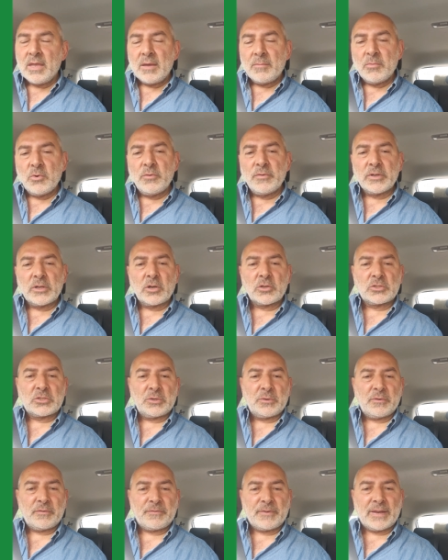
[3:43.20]
moving on
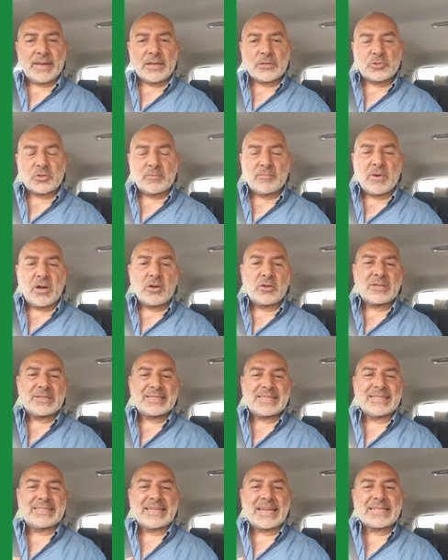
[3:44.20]
to financial
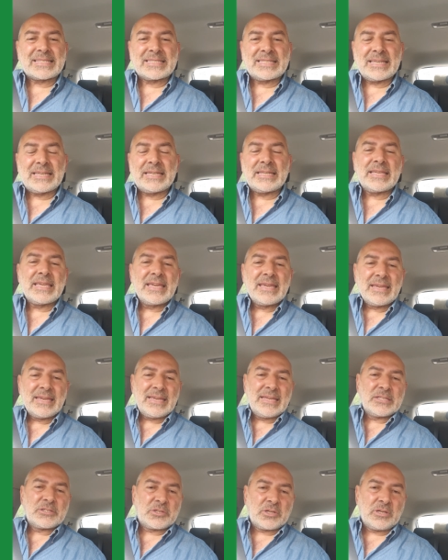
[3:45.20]
markets, the debt ceiling
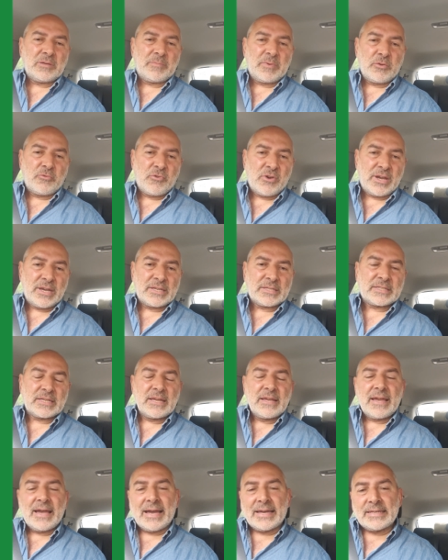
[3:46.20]
is going to be raised,
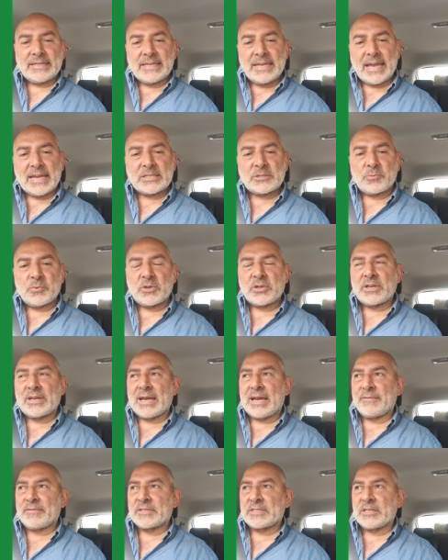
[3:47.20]
and yes, we're going to
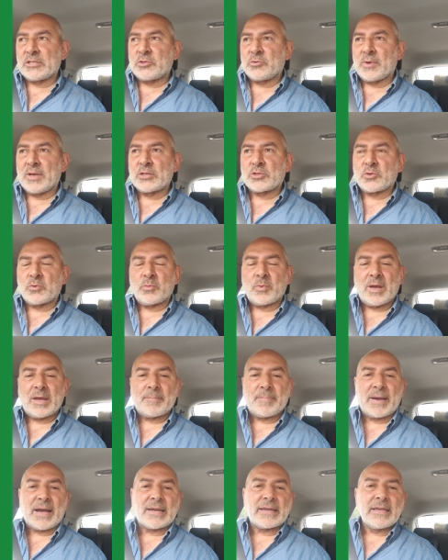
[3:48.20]
have a situation
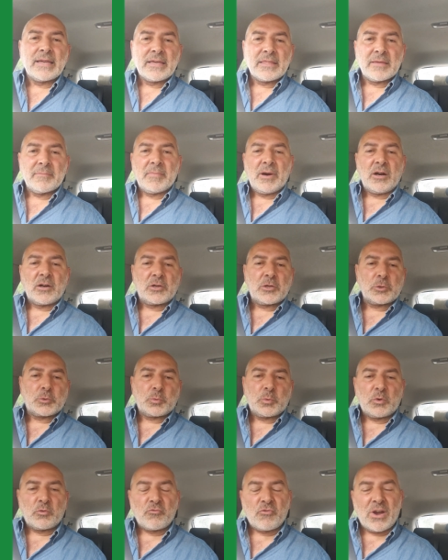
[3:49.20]
whereby the markets
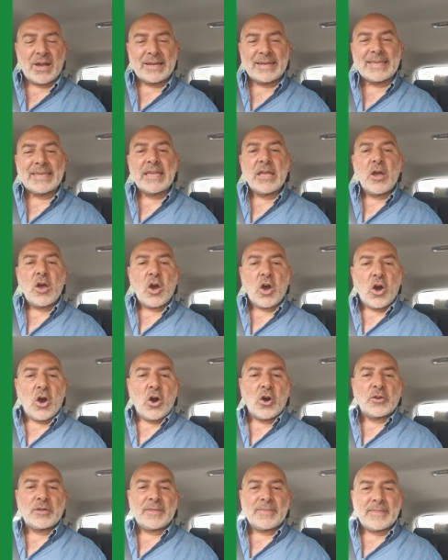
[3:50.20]
will rally
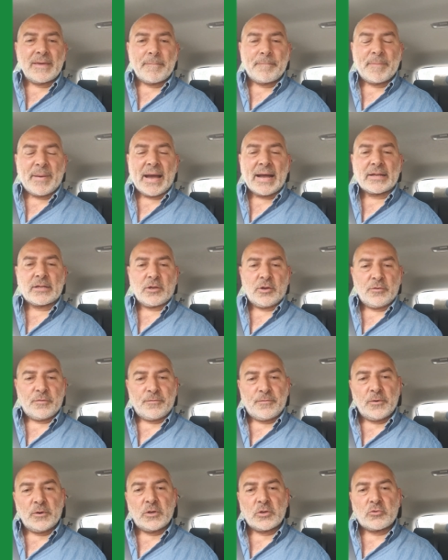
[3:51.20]
on the back of
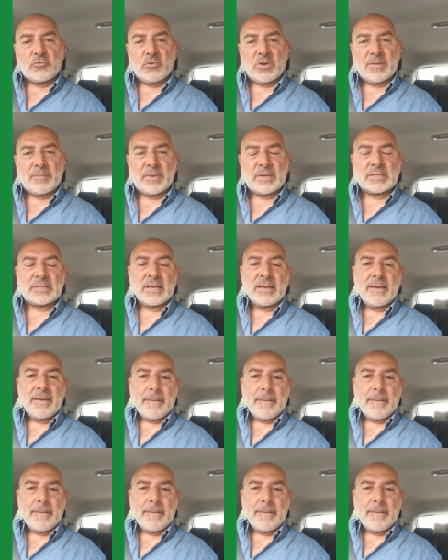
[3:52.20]
full agreement